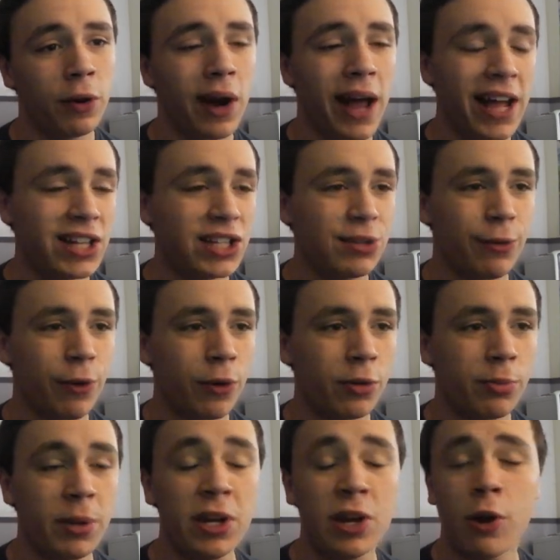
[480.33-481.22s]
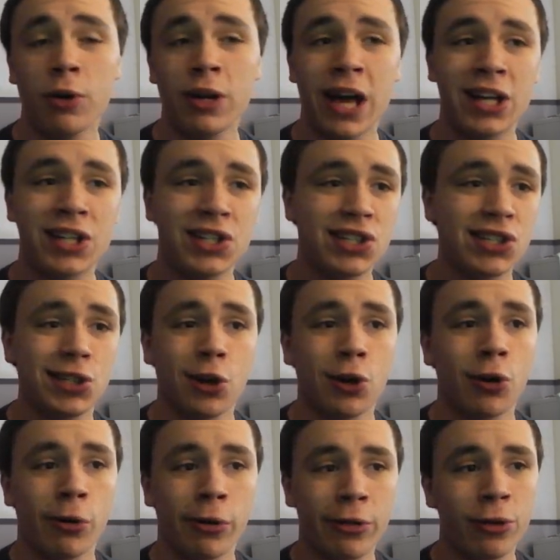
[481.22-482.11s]
henceforth be known as
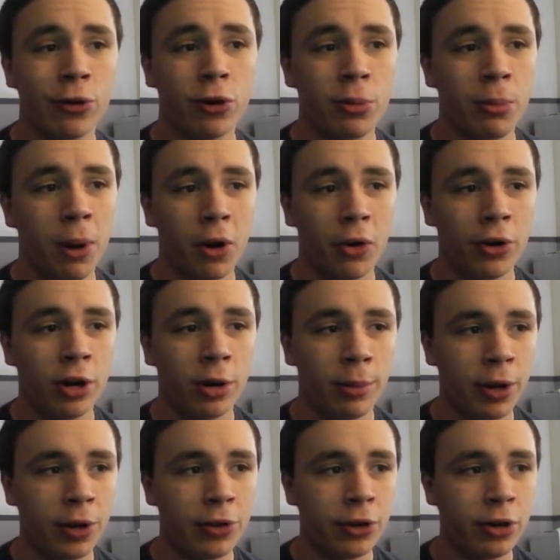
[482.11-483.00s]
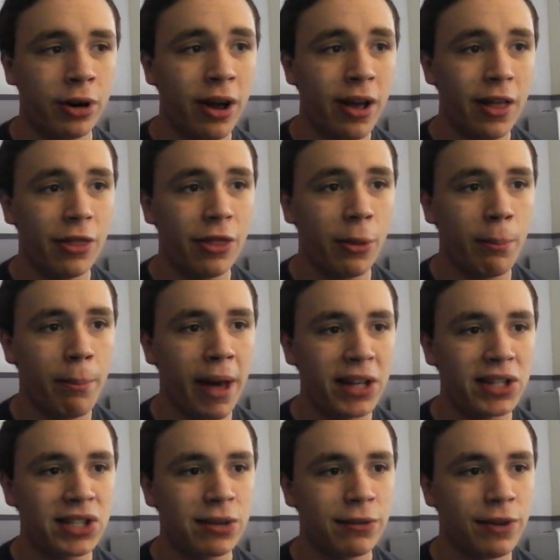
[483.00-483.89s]
Sir Third Mario Brother, the
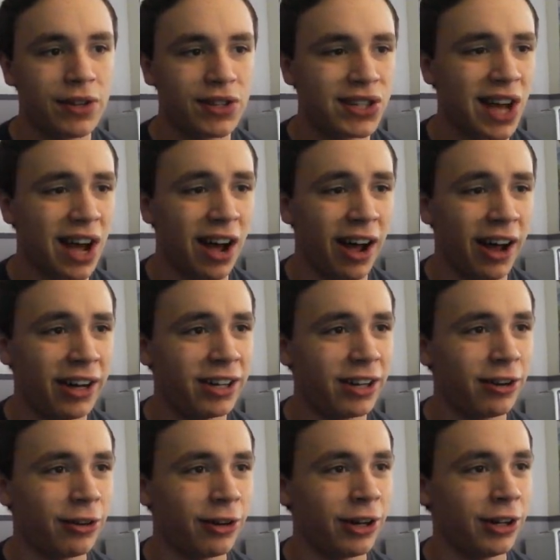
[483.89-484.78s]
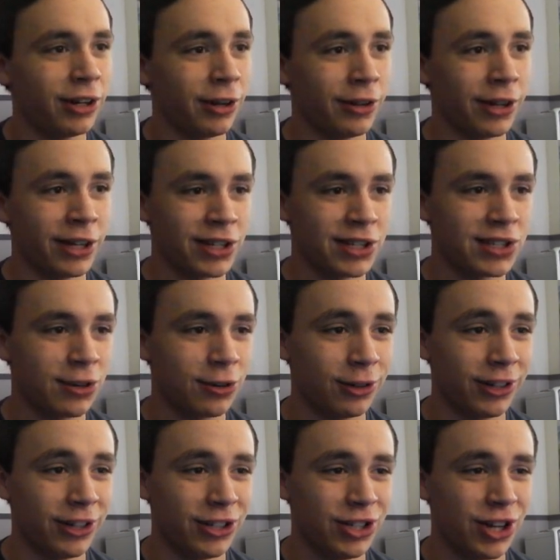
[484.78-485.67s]
best of his kind. Alright, no, that is
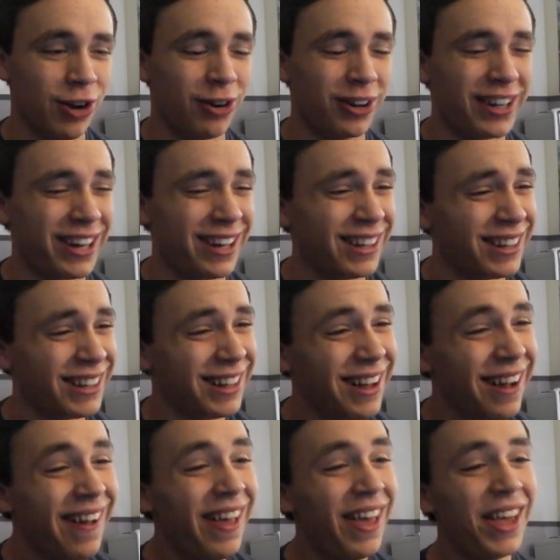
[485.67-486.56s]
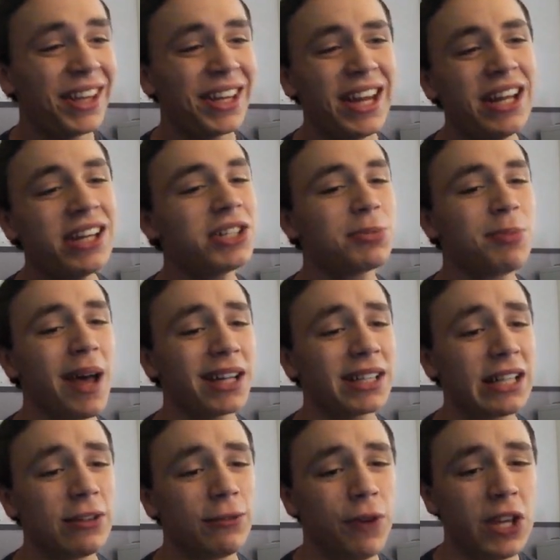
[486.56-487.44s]
totally a joke. Getting
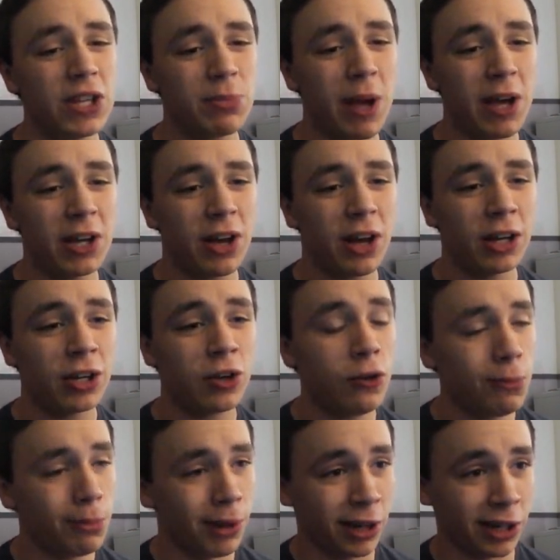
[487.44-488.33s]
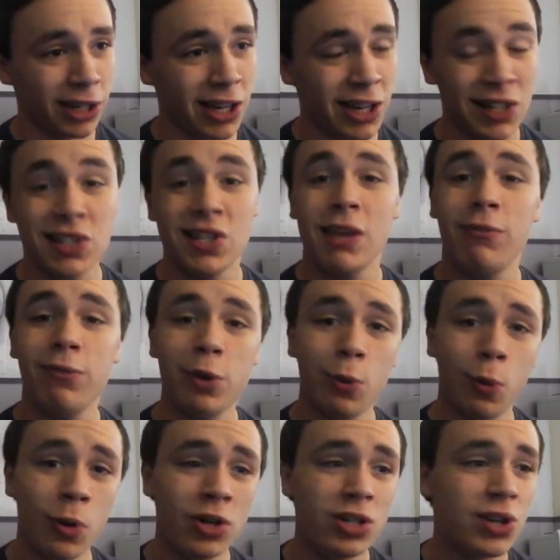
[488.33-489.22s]
smacked in the face by a Goomba, kids, if you
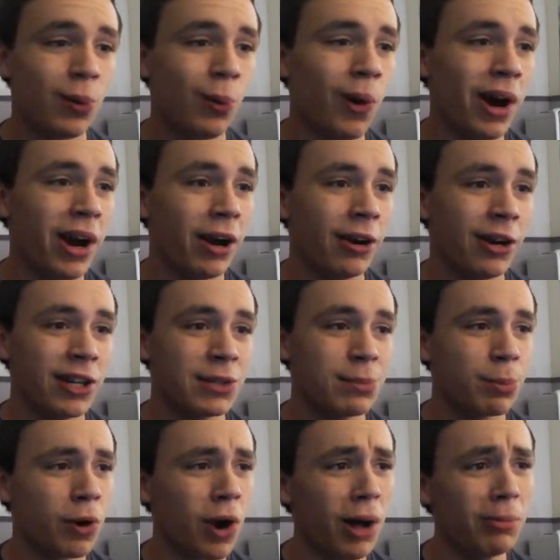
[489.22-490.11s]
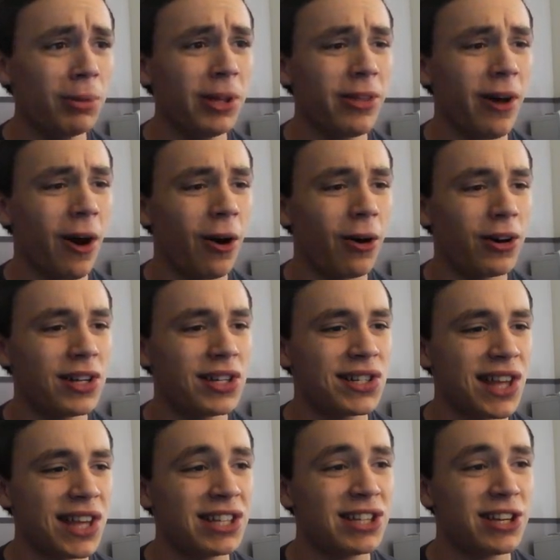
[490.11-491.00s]
weren't aware, is probably the hardest
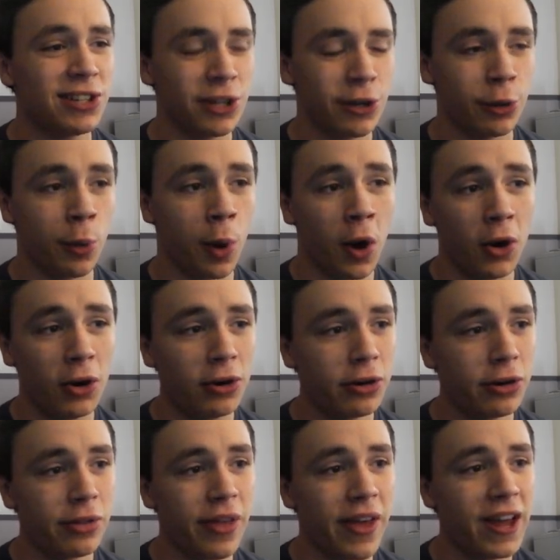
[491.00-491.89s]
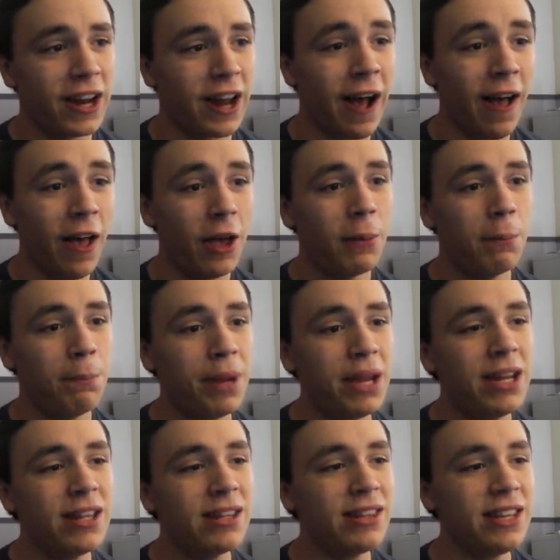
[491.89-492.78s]
thing to do. Harder than
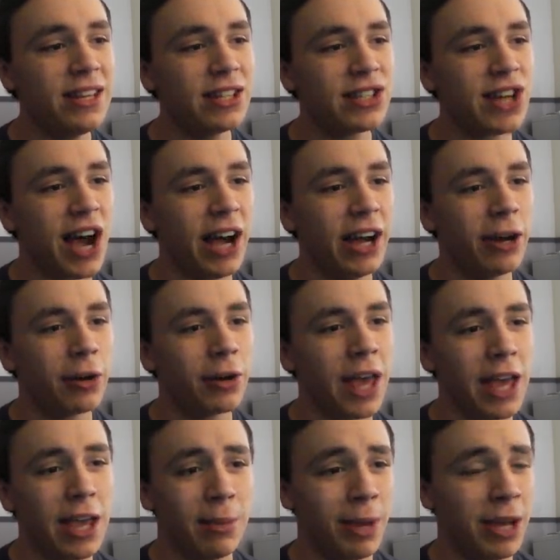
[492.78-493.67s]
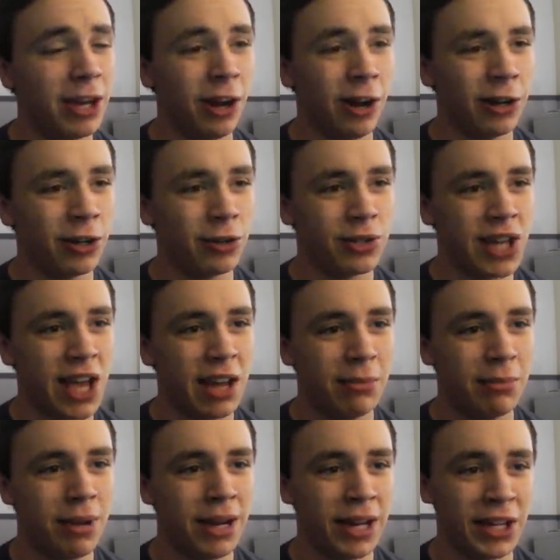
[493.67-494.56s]
beating the entire game in under
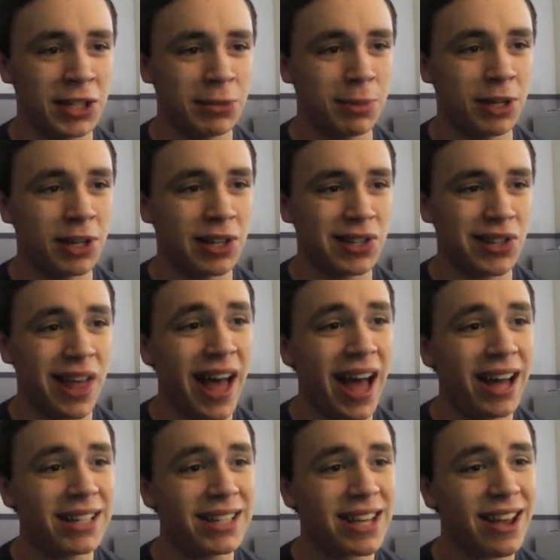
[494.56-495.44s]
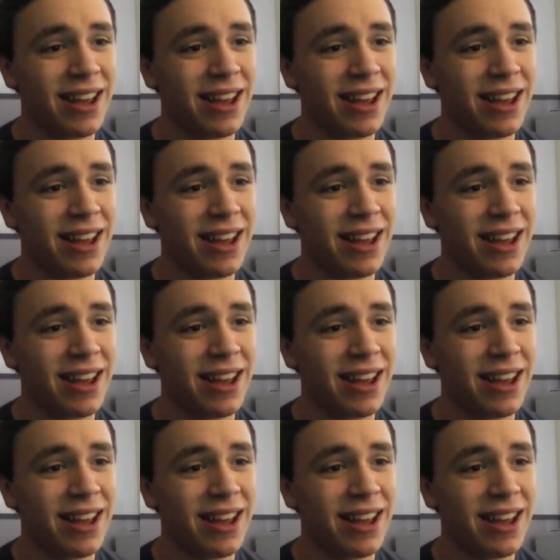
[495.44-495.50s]
10 minutes, because that